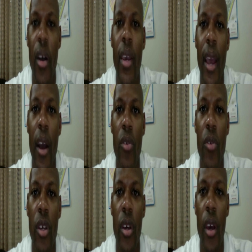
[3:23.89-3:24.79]

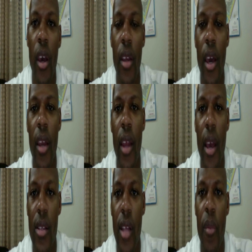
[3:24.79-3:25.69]
account and that it
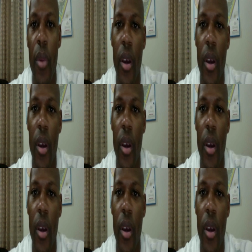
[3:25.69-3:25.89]
has not been